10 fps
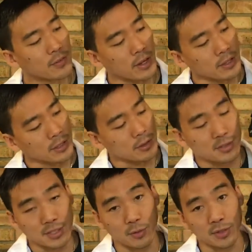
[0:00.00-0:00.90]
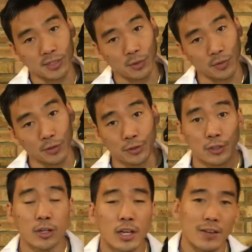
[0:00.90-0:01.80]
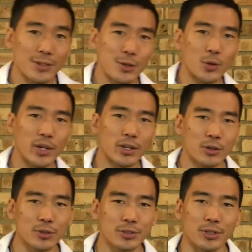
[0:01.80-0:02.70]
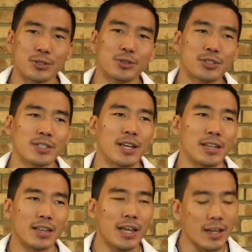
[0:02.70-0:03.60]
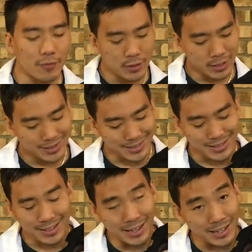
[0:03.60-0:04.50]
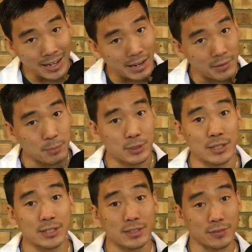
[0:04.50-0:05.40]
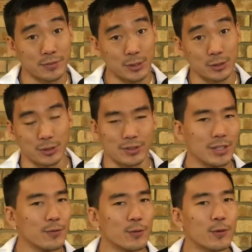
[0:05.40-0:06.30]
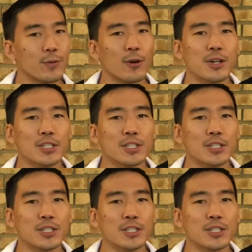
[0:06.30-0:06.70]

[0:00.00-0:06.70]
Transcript: and then you see the one side with filter. If you do a quick Google search, you'll see that Lev did not have the particulate filter. Therefore, for our